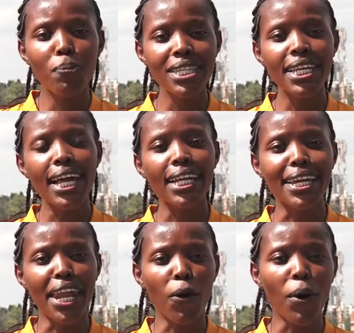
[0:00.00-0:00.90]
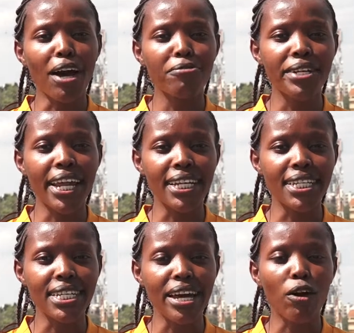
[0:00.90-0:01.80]
You basically now have an
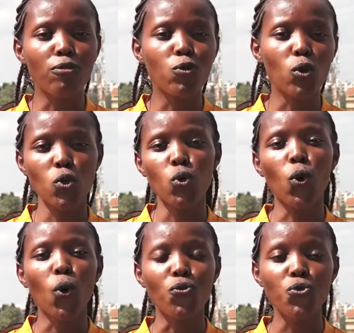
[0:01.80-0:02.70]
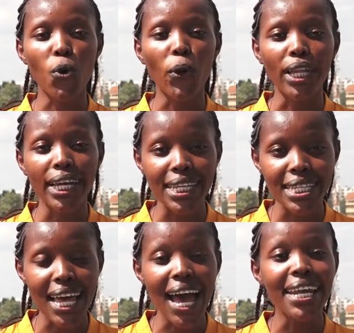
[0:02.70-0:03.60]
idea of what KOKO Fuel
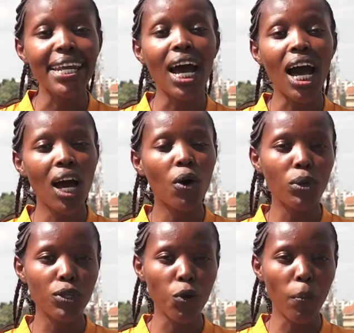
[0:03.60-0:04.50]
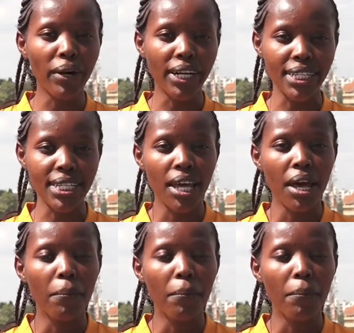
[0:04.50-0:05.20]
is and how it operates.